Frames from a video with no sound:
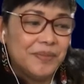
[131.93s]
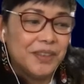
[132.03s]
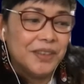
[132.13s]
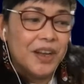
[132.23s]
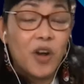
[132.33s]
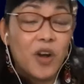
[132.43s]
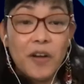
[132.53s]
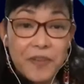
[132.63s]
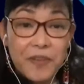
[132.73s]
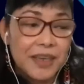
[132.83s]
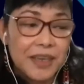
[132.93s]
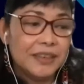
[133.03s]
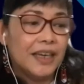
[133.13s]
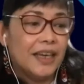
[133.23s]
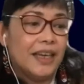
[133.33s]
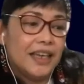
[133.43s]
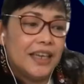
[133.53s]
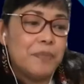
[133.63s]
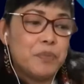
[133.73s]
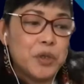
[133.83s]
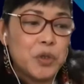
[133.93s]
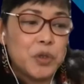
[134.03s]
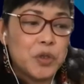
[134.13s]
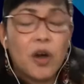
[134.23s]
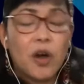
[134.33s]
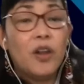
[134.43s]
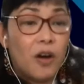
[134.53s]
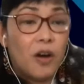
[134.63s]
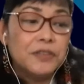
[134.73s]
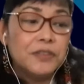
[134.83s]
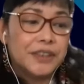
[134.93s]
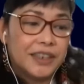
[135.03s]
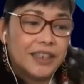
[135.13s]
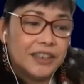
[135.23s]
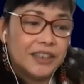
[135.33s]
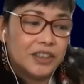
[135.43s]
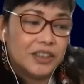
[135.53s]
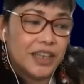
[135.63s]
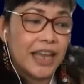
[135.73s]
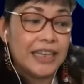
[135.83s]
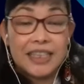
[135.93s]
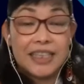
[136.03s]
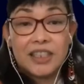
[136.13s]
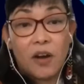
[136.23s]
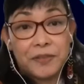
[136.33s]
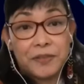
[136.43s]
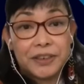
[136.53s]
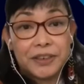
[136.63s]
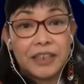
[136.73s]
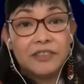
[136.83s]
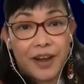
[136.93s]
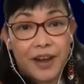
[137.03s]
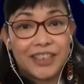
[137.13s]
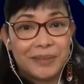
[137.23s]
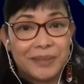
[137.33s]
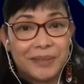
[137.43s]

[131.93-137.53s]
Coffee can be produced all over the country and it is offered in friendship.